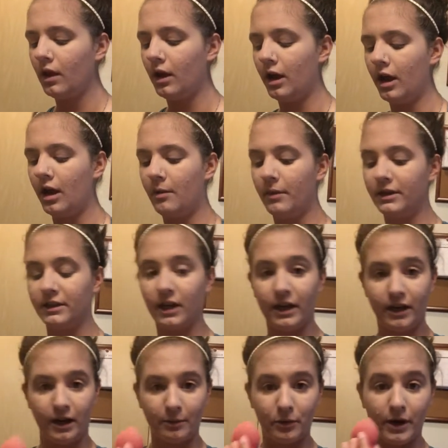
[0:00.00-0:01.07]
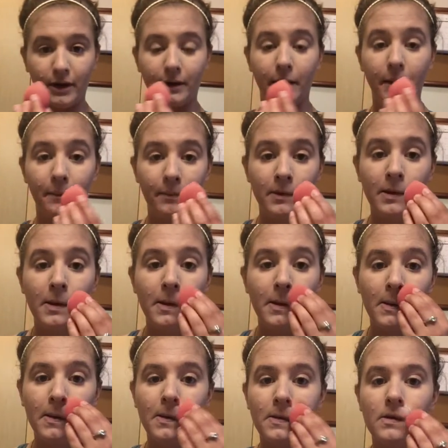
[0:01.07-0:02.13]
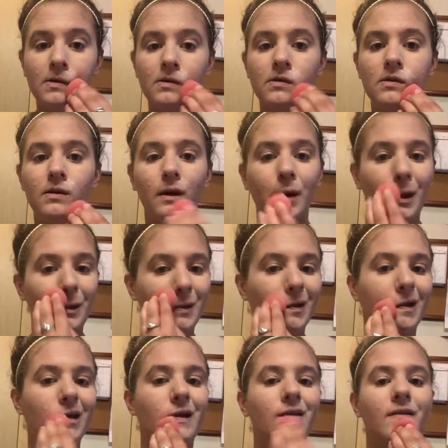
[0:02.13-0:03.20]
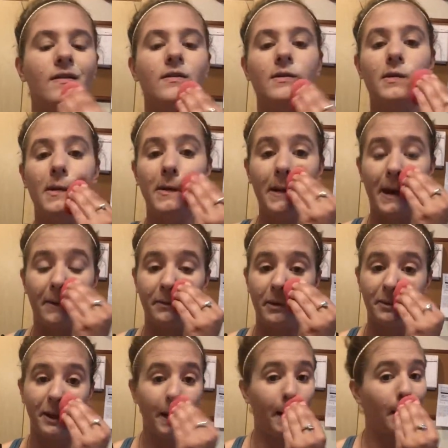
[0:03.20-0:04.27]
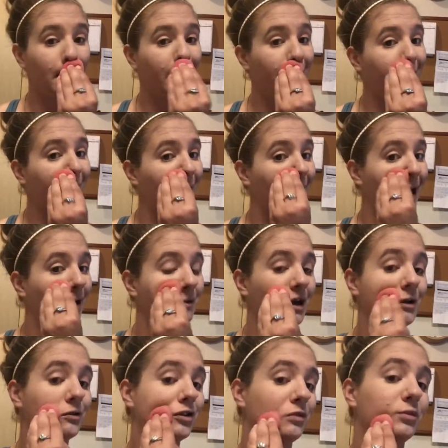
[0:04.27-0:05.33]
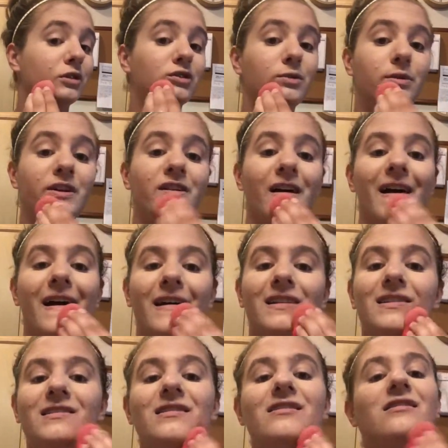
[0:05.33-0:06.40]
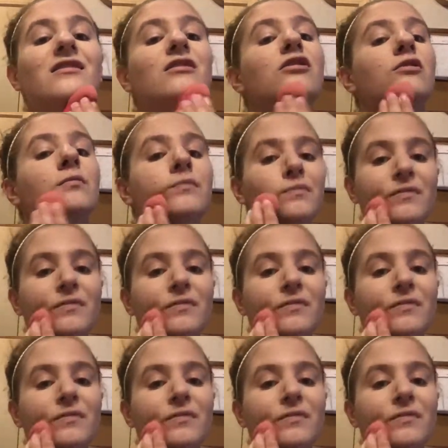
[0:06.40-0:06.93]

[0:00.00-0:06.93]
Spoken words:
until I got pregnant. And then after my pregnancy, I'm now super, super dry. So